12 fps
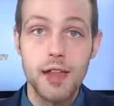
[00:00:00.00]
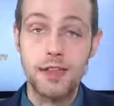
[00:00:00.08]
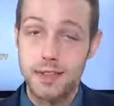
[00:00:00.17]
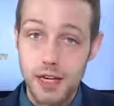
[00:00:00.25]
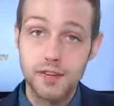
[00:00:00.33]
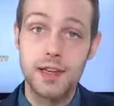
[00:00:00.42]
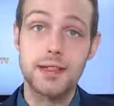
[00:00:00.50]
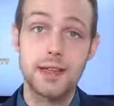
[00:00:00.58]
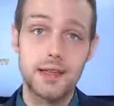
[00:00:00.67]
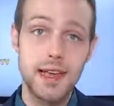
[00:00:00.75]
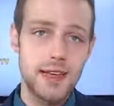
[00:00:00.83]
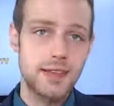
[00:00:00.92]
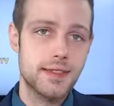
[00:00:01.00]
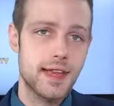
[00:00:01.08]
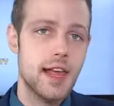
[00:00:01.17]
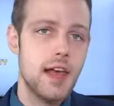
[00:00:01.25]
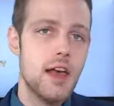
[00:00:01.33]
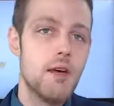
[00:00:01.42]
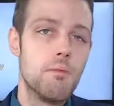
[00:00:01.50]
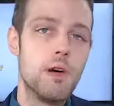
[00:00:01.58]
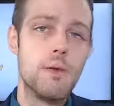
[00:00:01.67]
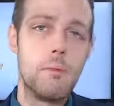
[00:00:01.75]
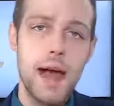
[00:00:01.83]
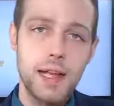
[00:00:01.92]
This stuff does exist.
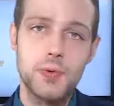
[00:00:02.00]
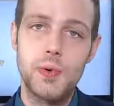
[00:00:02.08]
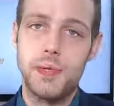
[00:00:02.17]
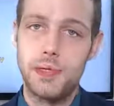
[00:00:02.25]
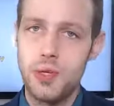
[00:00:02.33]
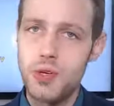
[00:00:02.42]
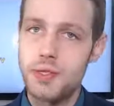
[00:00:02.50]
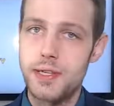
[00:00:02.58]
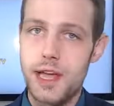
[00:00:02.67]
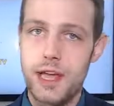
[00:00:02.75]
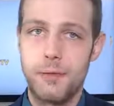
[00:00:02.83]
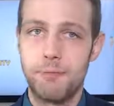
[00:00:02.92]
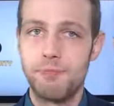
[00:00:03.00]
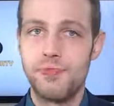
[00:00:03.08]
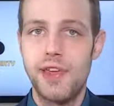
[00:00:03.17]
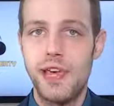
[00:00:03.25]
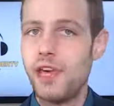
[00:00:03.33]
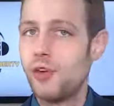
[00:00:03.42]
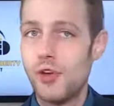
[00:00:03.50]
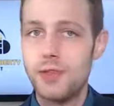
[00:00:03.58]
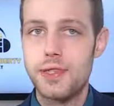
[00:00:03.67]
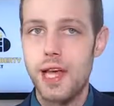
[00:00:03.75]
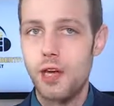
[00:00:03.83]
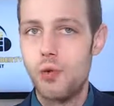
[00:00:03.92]
But back to what Sol's saying, he notes
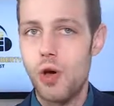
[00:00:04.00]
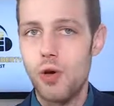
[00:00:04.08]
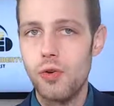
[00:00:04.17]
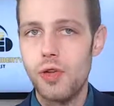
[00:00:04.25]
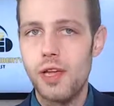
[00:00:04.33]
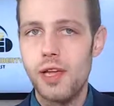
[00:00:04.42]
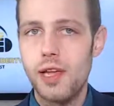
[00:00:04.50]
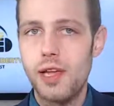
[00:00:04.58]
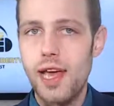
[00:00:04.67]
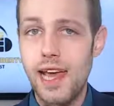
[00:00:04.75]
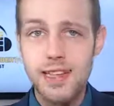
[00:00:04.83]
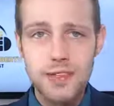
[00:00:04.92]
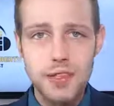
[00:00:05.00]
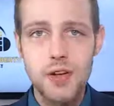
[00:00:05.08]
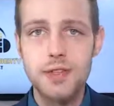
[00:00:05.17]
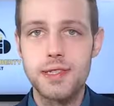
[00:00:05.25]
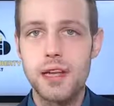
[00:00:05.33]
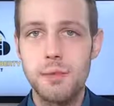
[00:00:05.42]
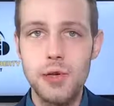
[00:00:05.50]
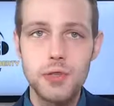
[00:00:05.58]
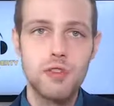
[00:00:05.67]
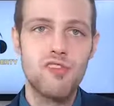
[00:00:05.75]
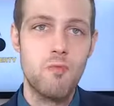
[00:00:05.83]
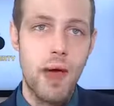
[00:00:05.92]
that, quote, insults and
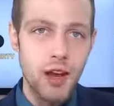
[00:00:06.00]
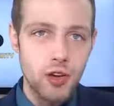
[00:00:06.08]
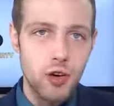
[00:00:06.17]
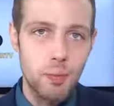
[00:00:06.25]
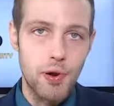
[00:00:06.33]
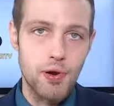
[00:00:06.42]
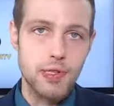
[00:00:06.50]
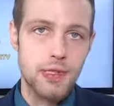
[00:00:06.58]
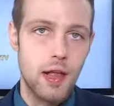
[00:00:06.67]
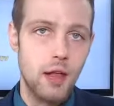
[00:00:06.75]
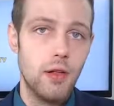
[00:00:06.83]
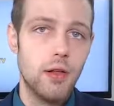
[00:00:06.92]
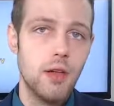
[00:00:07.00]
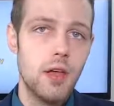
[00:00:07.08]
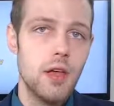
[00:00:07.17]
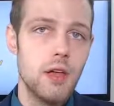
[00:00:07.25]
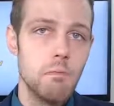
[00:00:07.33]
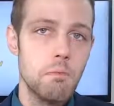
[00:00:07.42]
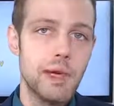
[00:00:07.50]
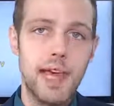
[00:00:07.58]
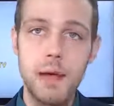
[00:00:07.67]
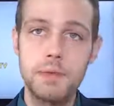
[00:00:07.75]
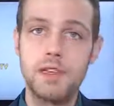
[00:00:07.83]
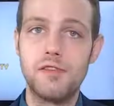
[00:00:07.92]
abuse of medical personnel
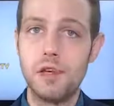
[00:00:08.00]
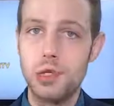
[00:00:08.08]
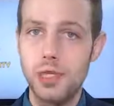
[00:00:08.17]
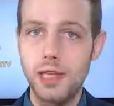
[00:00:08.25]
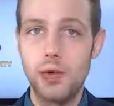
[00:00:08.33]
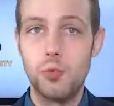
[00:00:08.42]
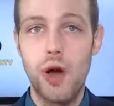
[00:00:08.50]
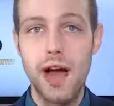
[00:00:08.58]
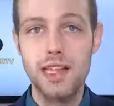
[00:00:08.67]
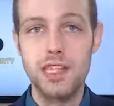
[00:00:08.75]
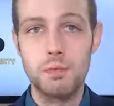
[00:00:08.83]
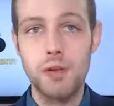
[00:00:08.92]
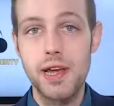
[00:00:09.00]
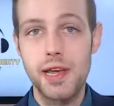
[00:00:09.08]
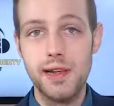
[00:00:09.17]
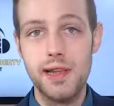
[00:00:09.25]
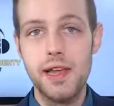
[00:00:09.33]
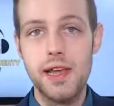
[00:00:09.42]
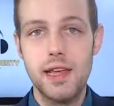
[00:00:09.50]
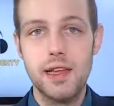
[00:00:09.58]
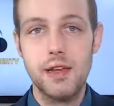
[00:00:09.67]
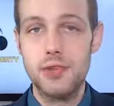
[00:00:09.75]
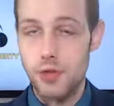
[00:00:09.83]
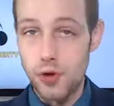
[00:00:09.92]
became sufficiently widespread,
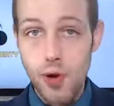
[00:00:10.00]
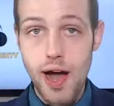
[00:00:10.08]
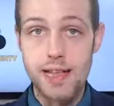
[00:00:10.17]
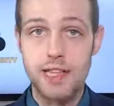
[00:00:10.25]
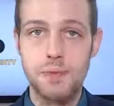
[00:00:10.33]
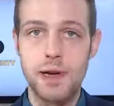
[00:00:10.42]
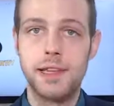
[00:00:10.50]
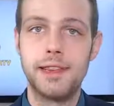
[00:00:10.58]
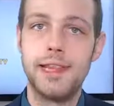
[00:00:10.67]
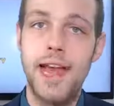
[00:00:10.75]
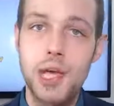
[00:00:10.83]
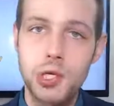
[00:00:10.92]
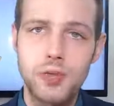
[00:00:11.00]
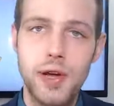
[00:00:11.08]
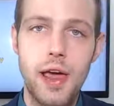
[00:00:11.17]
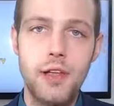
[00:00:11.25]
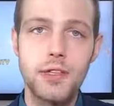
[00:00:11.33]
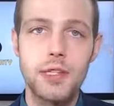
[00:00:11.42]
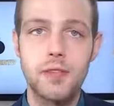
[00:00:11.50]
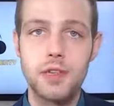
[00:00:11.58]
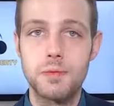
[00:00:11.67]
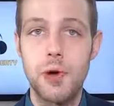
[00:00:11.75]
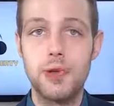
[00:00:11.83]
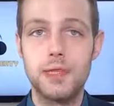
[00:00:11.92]
or so widespread that the National Health Service
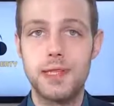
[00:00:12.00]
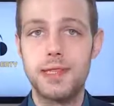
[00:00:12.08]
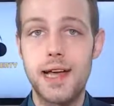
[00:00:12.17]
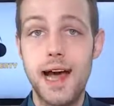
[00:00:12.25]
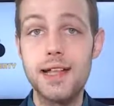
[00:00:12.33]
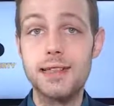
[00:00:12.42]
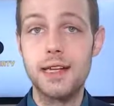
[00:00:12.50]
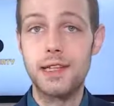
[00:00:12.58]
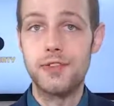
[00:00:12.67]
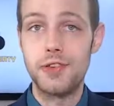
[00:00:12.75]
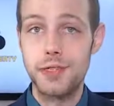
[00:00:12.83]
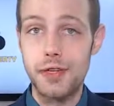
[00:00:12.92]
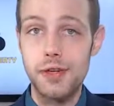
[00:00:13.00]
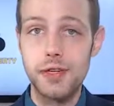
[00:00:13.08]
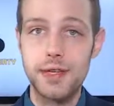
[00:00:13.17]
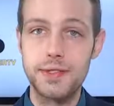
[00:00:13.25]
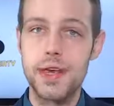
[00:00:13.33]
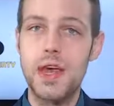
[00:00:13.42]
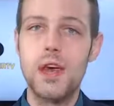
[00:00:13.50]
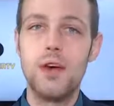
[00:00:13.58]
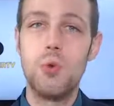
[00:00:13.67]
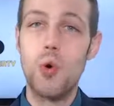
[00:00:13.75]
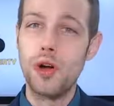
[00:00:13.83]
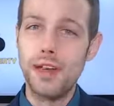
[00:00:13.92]
posted signs in its facilities
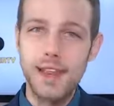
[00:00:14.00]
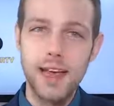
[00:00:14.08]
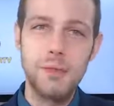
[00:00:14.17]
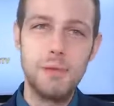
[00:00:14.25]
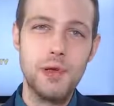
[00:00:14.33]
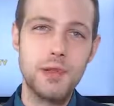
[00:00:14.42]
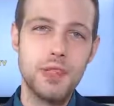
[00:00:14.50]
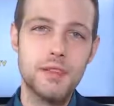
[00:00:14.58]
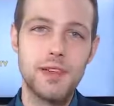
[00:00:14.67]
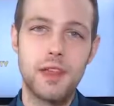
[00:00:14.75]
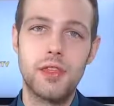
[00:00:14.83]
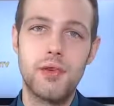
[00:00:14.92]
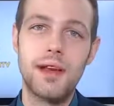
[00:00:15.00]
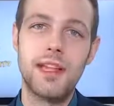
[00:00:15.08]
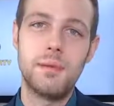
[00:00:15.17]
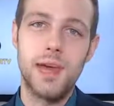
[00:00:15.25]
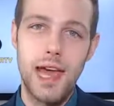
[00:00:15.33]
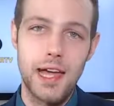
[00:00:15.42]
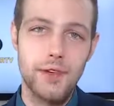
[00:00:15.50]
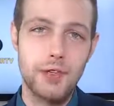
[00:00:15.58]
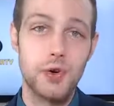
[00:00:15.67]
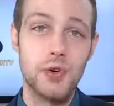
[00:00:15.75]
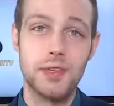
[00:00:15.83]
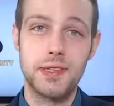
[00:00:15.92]
warning that abusive and threatening behavior
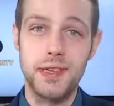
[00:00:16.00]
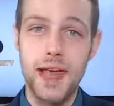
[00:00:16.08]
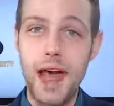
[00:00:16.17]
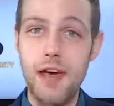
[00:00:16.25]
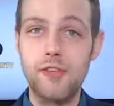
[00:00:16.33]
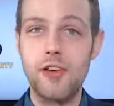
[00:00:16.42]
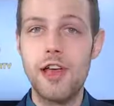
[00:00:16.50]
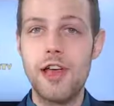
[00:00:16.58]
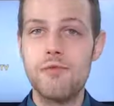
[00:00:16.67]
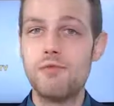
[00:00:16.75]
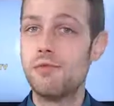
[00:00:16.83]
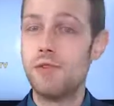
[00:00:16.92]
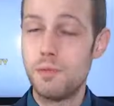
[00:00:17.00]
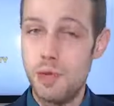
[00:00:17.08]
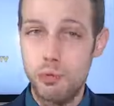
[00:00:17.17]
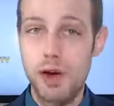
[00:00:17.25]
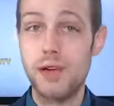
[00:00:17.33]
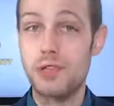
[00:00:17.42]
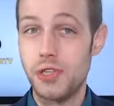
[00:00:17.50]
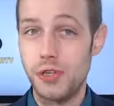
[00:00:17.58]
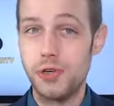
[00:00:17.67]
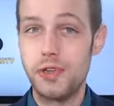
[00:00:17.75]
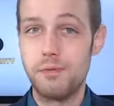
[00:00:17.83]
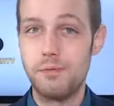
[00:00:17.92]
toward the staff would be
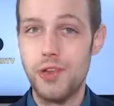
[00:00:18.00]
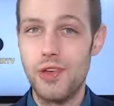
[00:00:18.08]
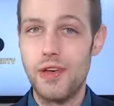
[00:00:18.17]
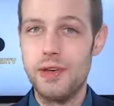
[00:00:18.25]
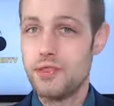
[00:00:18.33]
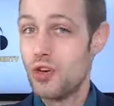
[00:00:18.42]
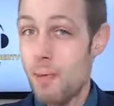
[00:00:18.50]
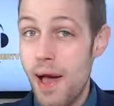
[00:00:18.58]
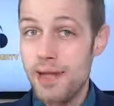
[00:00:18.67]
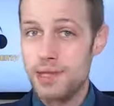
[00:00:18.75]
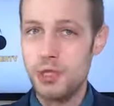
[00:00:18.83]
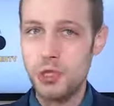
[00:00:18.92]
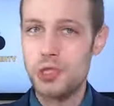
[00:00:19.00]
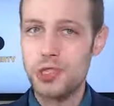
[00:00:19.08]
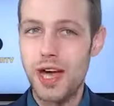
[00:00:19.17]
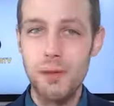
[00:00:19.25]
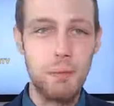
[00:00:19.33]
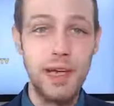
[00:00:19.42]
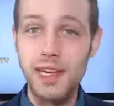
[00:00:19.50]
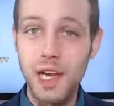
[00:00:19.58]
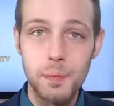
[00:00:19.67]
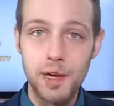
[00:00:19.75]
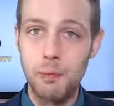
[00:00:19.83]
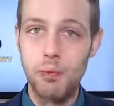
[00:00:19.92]
prosecuted. So imagine you just got beaten
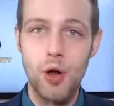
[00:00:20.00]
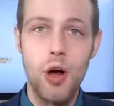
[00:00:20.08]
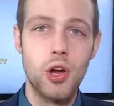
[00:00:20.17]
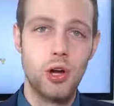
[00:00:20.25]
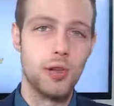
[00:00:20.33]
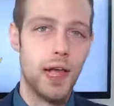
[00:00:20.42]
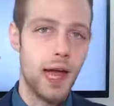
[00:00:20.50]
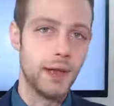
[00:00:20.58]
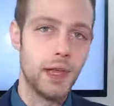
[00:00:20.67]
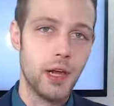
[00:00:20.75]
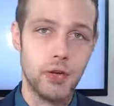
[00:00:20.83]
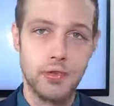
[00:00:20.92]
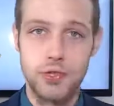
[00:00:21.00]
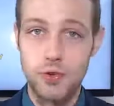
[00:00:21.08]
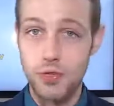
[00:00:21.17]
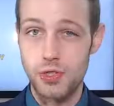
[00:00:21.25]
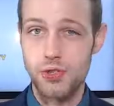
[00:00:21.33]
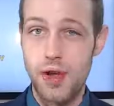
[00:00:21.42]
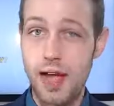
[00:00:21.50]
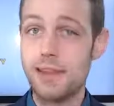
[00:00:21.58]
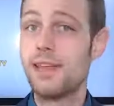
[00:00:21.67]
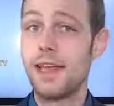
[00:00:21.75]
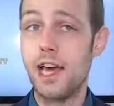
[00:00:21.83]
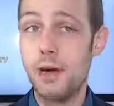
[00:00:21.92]
up in a brawl, you're lying there, your skull's cracked,
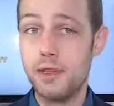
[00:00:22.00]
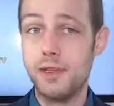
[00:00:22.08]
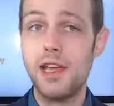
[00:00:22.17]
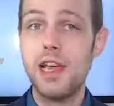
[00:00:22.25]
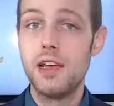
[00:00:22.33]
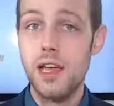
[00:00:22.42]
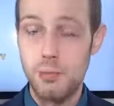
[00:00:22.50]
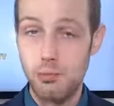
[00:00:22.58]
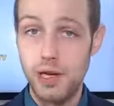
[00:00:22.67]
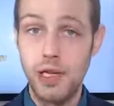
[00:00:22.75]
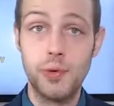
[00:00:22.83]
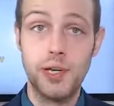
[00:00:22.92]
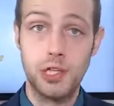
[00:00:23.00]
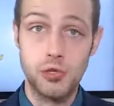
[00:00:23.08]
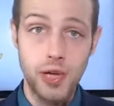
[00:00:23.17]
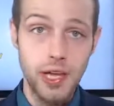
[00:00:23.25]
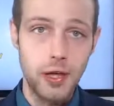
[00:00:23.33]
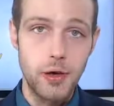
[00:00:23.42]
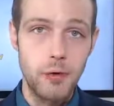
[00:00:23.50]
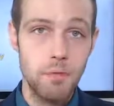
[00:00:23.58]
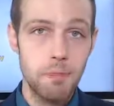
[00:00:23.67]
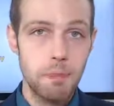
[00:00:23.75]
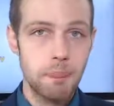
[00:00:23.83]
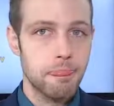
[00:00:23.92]
and they come in and bring you in and treat you,
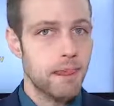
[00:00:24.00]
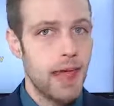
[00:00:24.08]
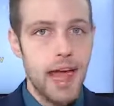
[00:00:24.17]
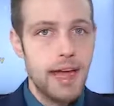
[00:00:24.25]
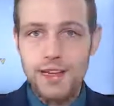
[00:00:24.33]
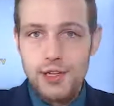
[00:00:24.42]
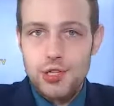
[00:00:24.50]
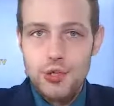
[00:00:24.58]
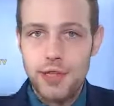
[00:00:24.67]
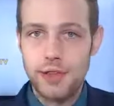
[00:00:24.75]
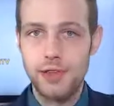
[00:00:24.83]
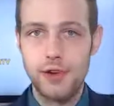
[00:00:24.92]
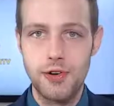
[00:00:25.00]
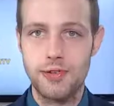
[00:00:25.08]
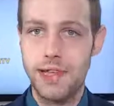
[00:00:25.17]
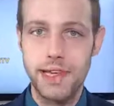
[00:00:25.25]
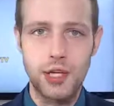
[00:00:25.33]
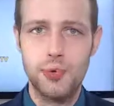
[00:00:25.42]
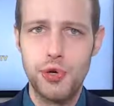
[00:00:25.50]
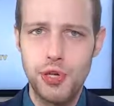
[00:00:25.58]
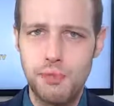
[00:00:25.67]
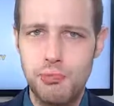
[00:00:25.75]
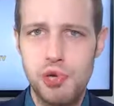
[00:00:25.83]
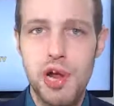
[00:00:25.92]
and you just treat the nurse like you
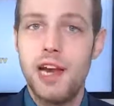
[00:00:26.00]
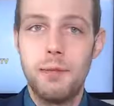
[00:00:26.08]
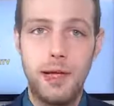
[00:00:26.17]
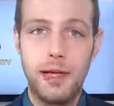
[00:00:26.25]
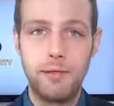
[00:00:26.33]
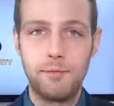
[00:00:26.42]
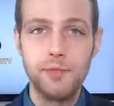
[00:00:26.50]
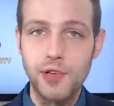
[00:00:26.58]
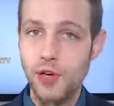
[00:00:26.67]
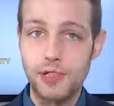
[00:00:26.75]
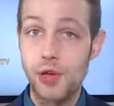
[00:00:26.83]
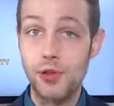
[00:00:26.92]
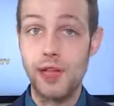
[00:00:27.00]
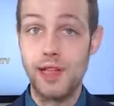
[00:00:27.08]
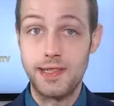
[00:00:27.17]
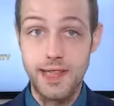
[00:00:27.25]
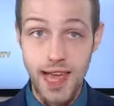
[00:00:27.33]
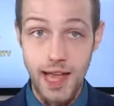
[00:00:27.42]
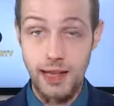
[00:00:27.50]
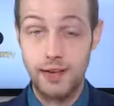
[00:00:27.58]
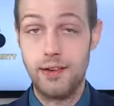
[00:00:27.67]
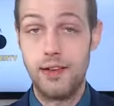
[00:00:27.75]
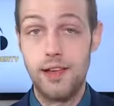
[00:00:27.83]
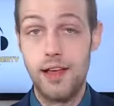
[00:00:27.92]
would your enemy. You know, totally insane,
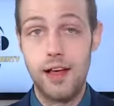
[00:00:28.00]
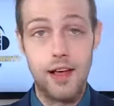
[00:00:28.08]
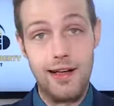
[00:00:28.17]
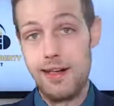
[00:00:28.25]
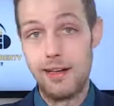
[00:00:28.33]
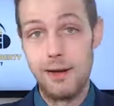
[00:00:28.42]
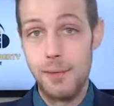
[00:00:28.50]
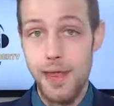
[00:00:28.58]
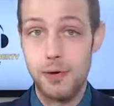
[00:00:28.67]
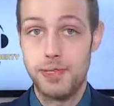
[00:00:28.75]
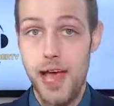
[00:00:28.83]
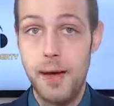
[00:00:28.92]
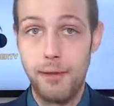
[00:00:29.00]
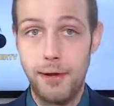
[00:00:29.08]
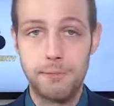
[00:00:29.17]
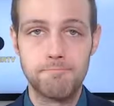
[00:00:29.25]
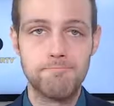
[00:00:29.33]
but that was happening.